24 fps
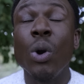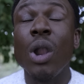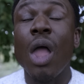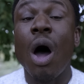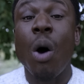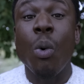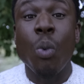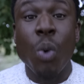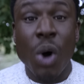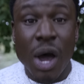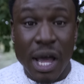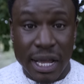
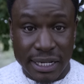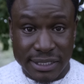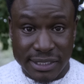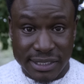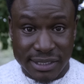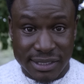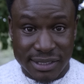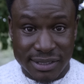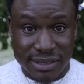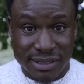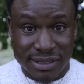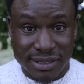lot
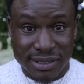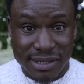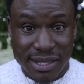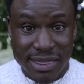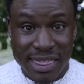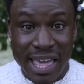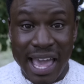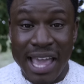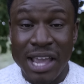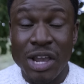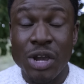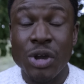worse.
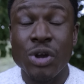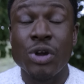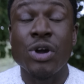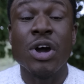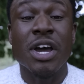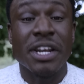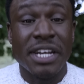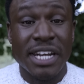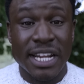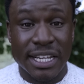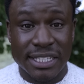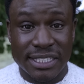Thank
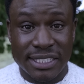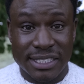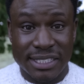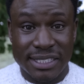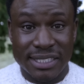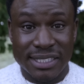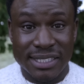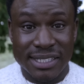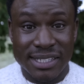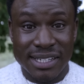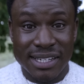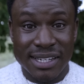
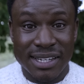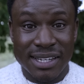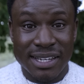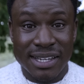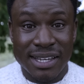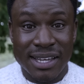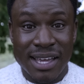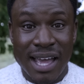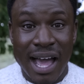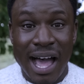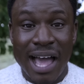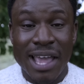goodness.
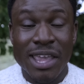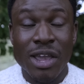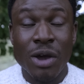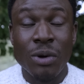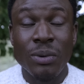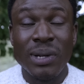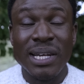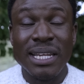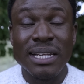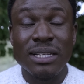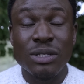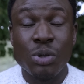I
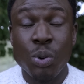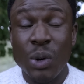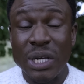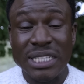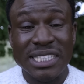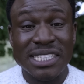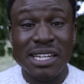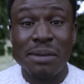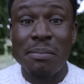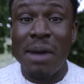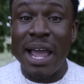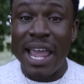only
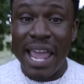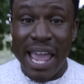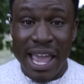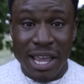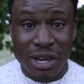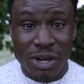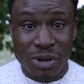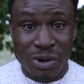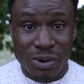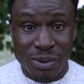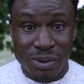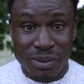twisted my
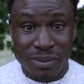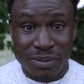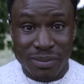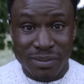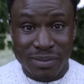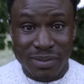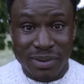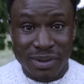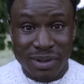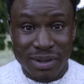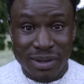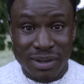ankle.
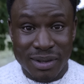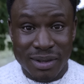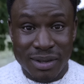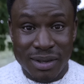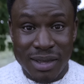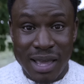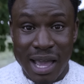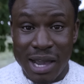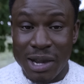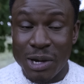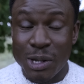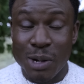
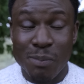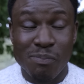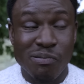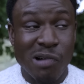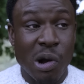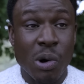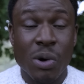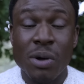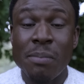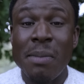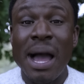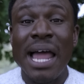I could have
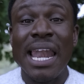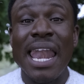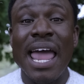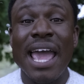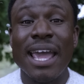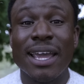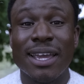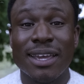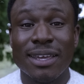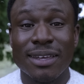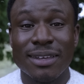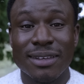broken my
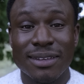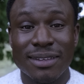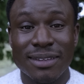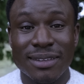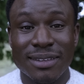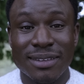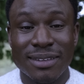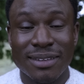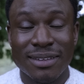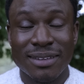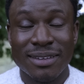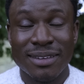leg.
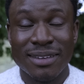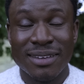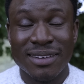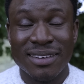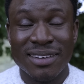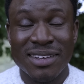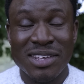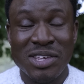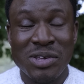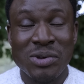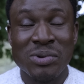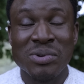
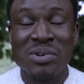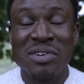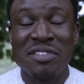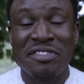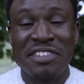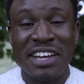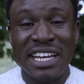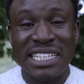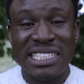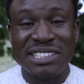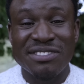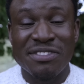
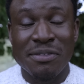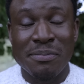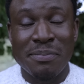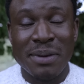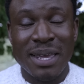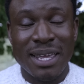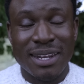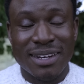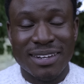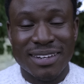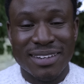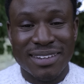Universe
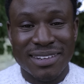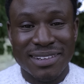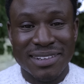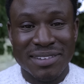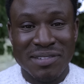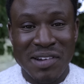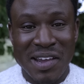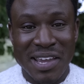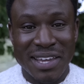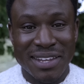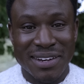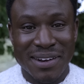forbid,
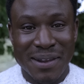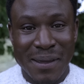right?